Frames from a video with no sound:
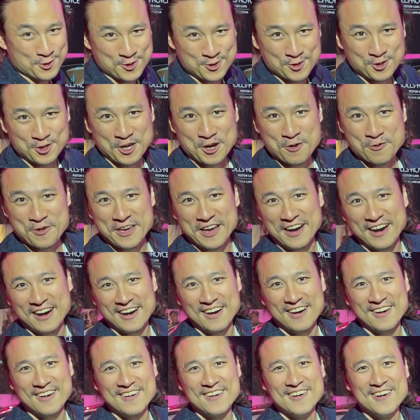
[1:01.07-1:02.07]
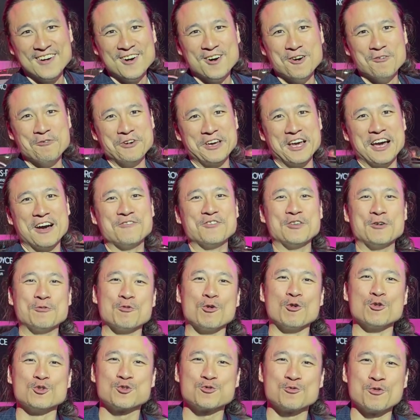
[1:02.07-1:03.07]
So here we are, we have the
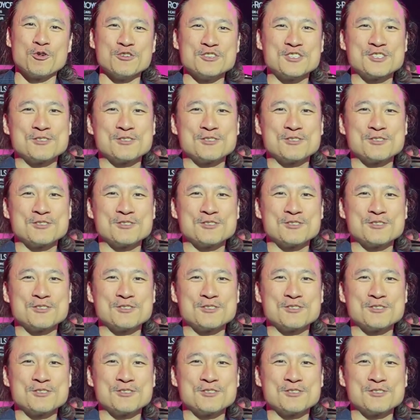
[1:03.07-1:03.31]
Rolls-Royce